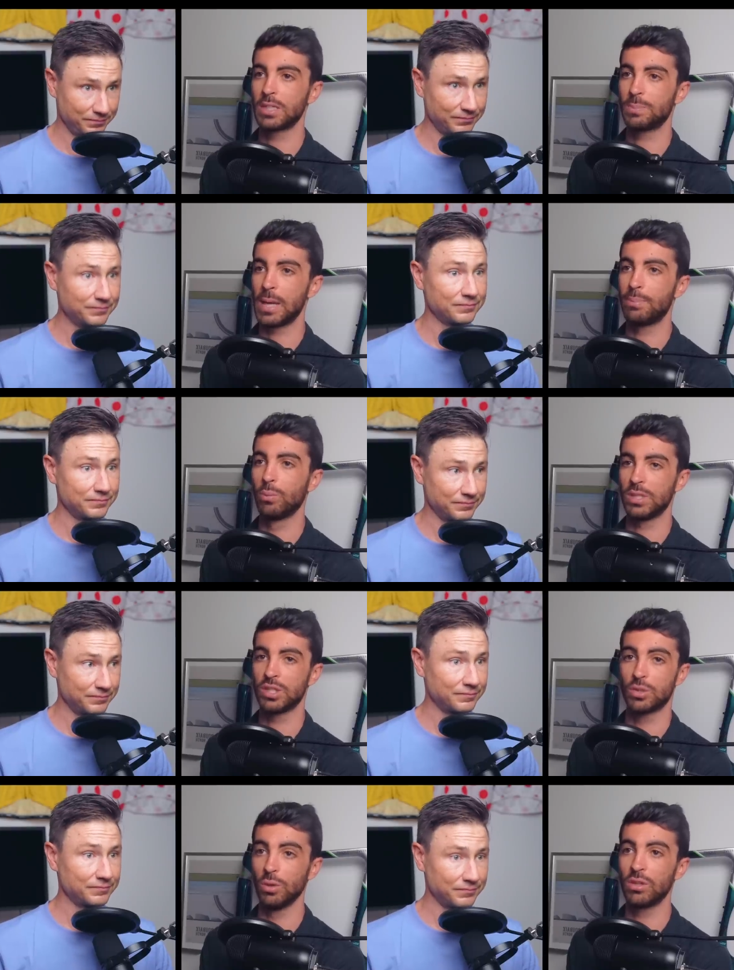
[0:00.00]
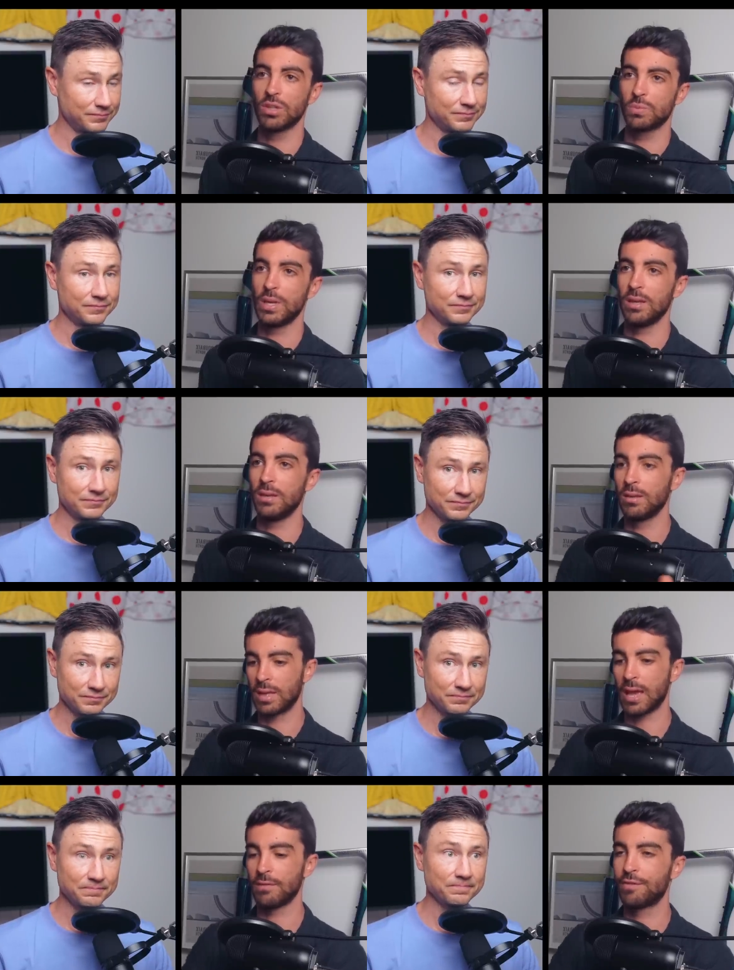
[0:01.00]
Speaker 1: to people, which is good because we
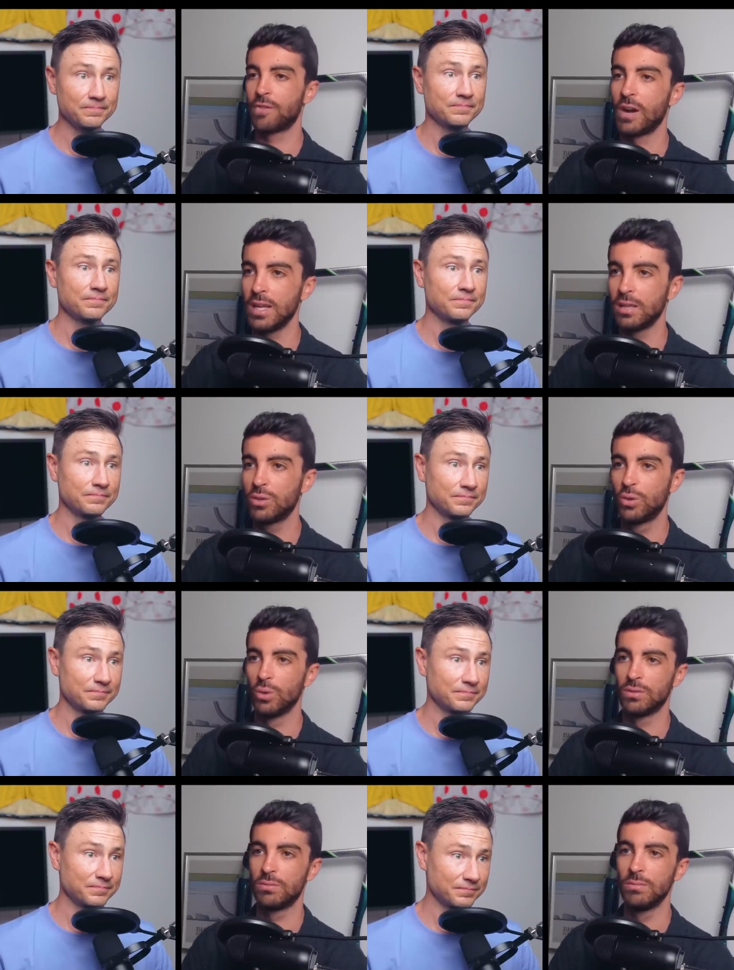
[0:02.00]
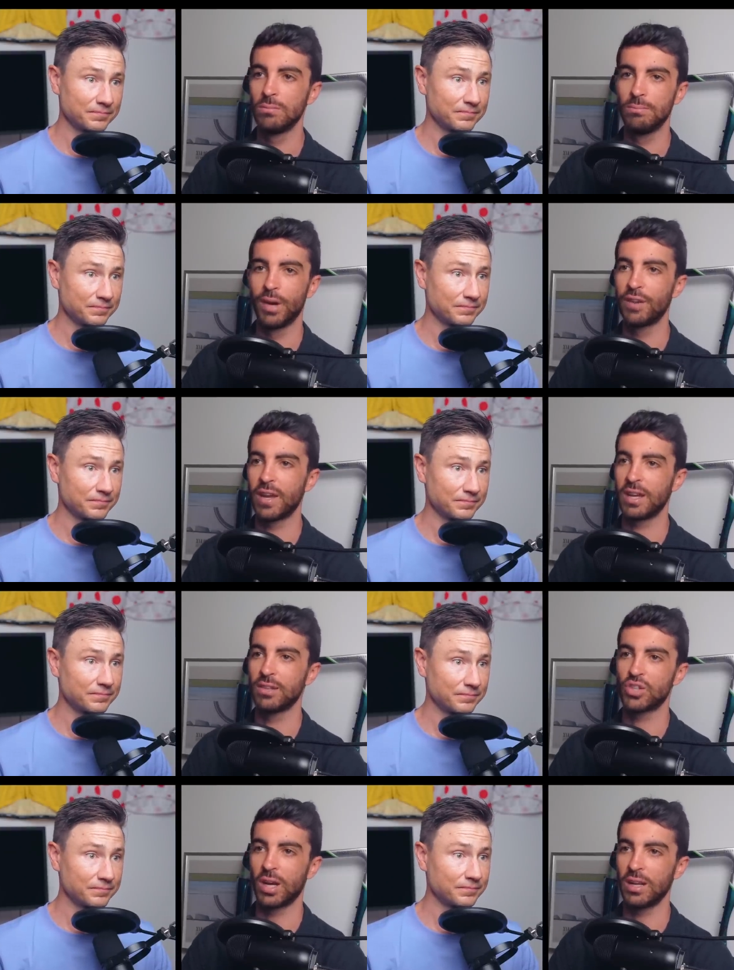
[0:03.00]
get free good motivating
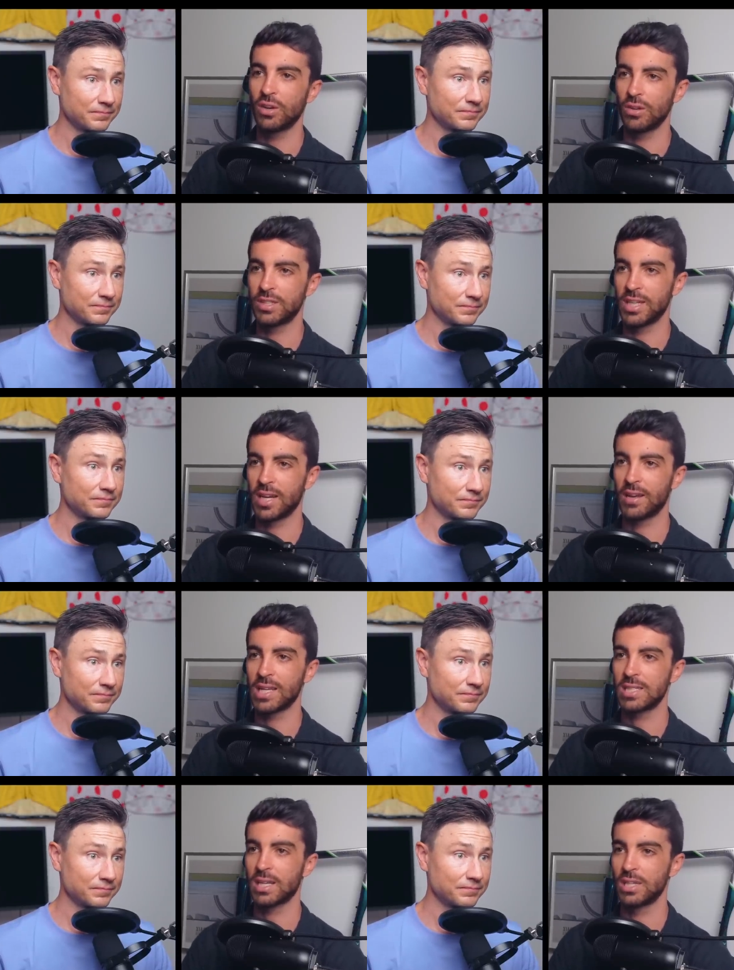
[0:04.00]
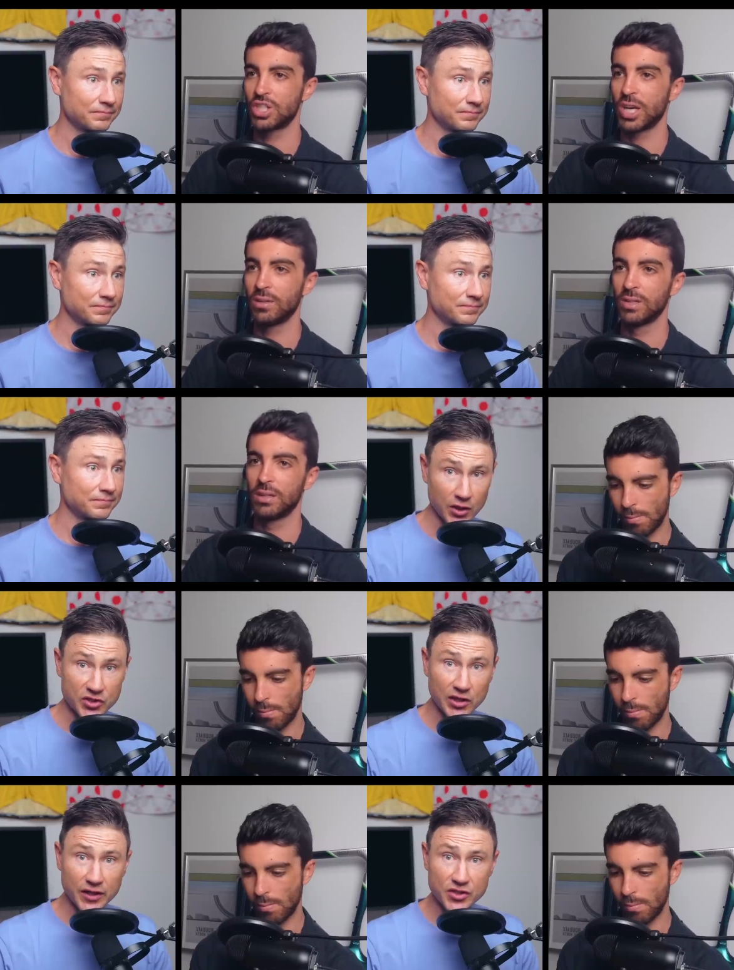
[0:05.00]
training content out of that second channel. And
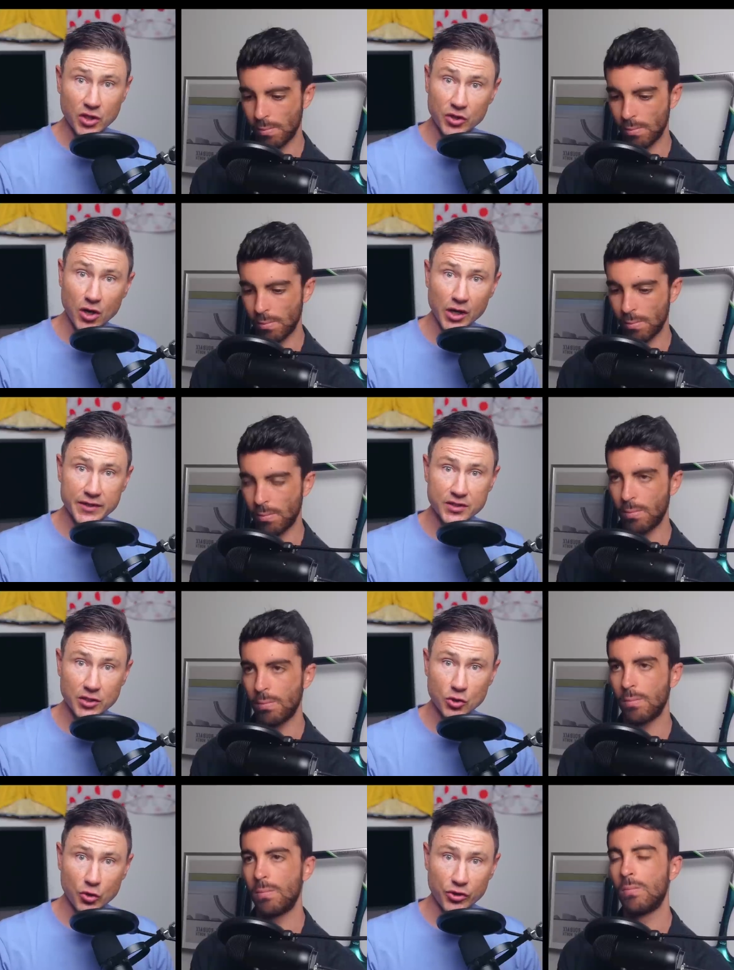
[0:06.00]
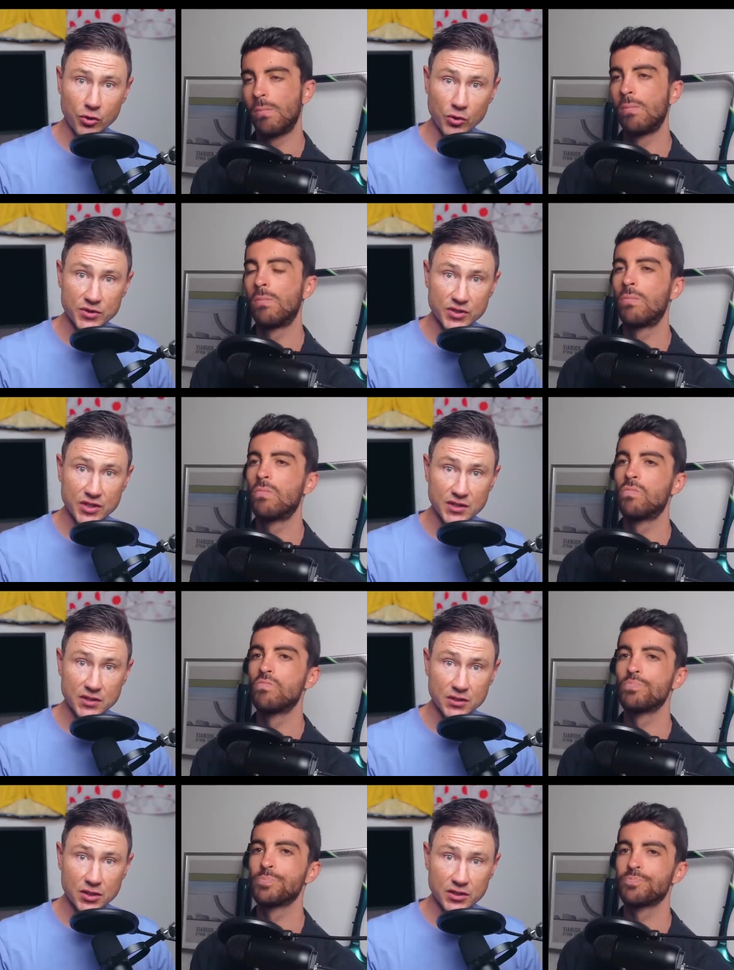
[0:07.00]
Speaker 2: so let us know, guys, your thoughts. This
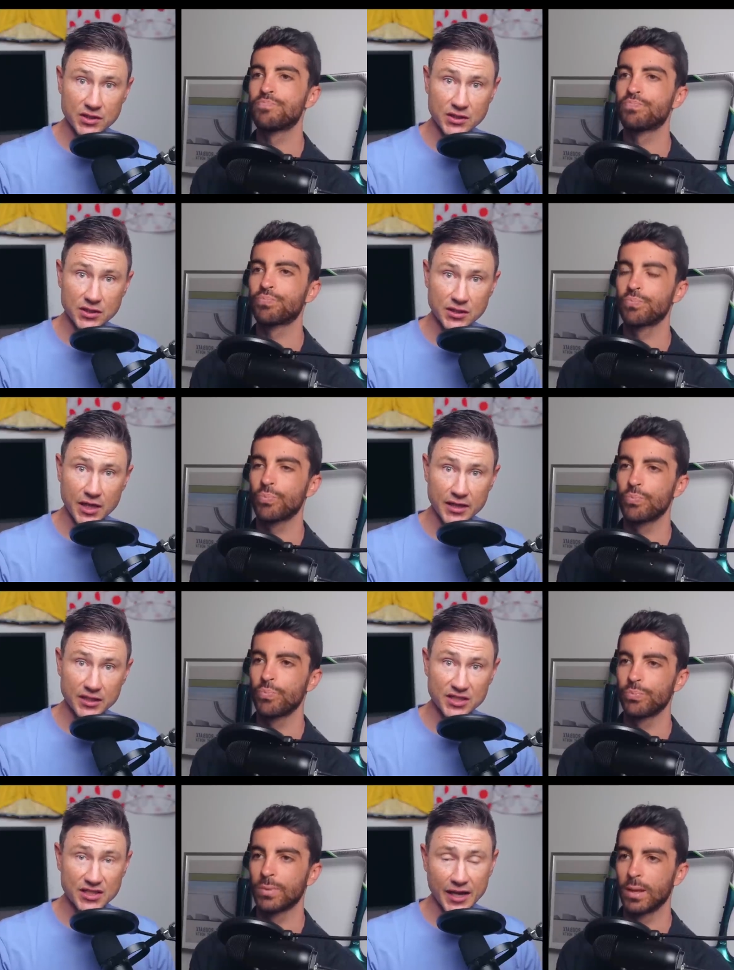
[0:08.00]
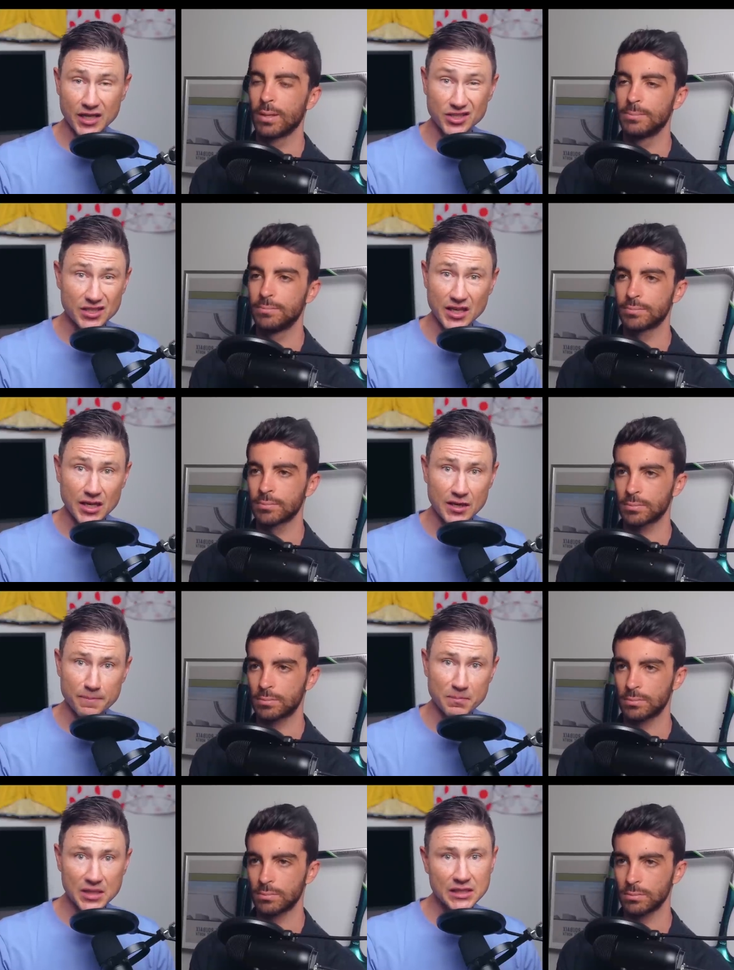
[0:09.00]
sort of second tier,
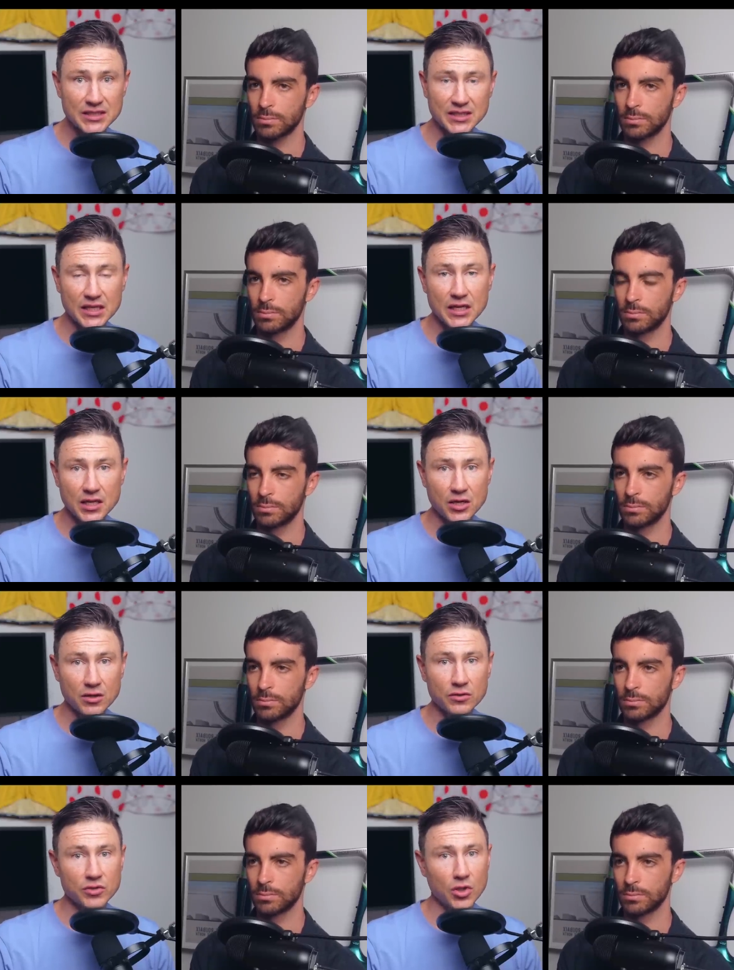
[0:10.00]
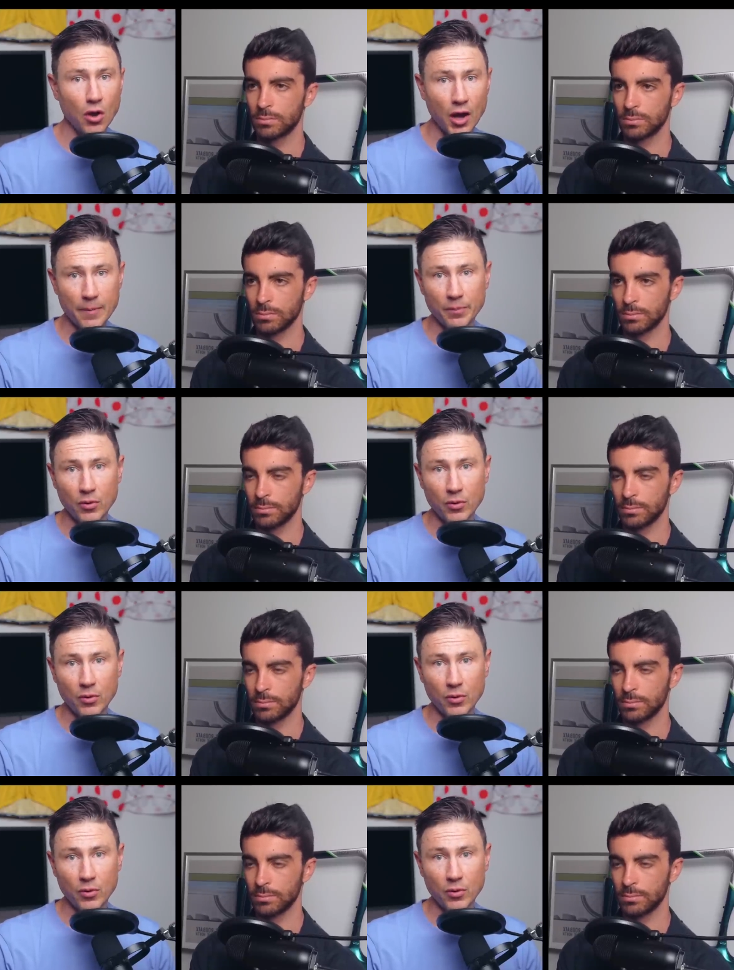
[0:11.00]
mid tier type